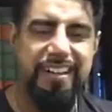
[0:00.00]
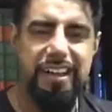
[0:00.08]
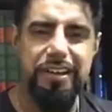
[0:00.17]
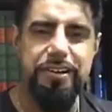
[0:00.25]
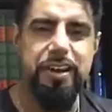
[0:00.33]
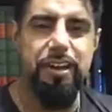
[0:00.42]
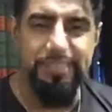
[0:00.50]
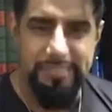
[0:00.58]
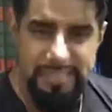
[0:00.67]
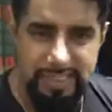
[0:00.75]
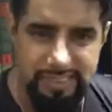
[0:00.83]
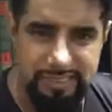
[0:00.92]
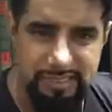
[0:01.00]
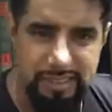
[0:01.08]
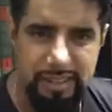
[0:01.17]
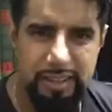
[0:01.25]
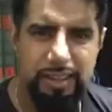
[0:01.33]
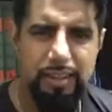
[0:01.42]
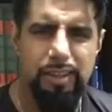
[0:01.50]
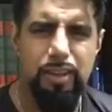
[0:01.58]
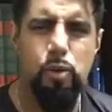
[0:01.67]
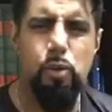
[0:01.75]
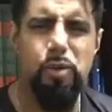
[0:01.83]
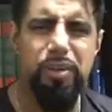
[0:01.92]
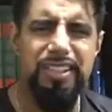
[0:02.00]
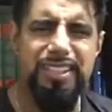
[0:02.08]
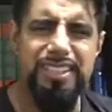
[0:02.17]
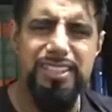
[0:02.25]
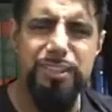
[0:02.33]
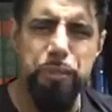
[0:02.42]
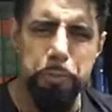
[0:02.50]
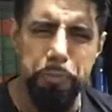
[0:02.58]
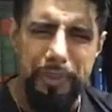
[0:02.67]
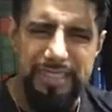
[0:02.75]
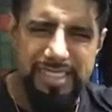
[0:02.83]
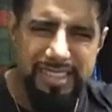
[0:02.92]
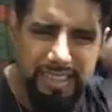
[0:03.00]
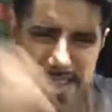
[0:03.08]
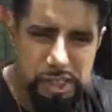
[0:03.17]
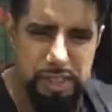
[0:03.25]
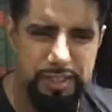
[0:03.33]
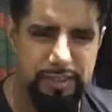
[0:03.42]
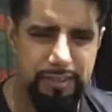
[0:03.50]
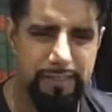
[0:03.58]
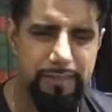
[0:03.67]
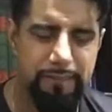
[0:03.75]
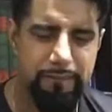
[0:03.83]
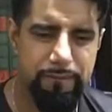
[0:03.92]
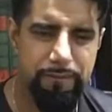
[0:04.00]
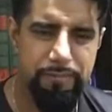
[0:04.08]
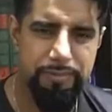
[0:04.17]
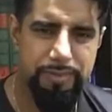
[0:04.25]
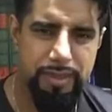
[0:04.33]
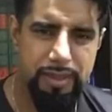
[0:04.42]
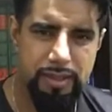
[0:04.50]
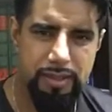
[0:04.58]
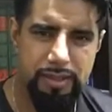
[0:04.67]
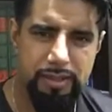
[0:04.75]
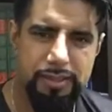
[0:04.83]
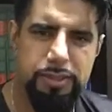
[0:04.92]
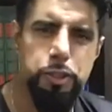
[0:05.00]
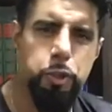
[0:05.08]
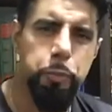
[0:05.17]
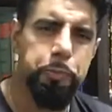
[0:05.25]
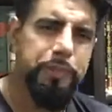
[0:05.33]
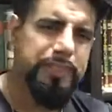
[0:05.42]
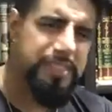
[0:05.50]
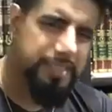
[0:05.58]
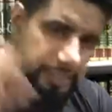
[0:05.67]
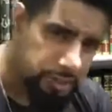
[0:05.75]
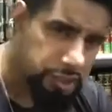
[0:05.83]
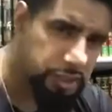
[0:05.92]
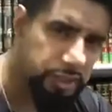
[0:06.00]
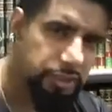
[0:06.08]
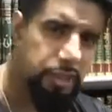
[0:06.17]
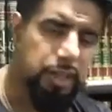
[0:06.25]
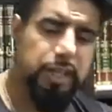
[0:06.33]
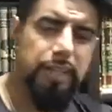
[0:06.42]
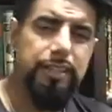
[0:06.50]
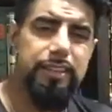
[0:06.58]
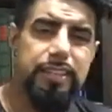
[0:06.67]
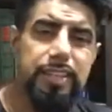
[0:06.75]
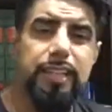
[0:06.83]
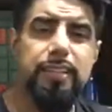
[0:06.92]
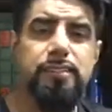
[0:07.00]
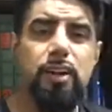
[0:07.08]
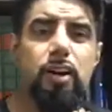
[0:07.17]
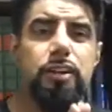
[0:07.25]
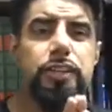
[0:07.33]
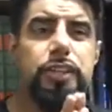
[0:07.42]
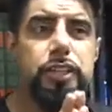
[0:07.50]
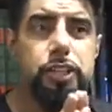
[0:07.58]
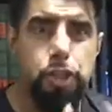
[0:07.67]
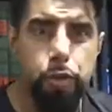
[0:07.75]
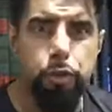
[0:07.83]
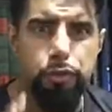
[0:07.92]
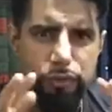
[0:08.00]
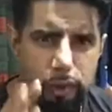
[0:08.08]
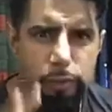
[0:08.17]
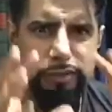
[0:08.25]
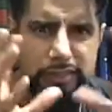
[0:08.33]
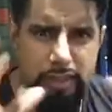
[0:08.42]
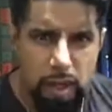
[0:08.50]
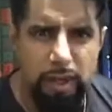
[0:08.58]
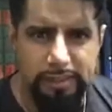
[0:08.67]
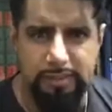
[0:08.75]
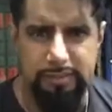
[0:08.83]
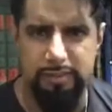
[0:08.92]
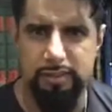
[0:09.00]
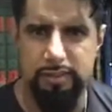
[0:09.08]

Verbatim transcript: Nonsense. All this superstition. Superstition these are the new false gods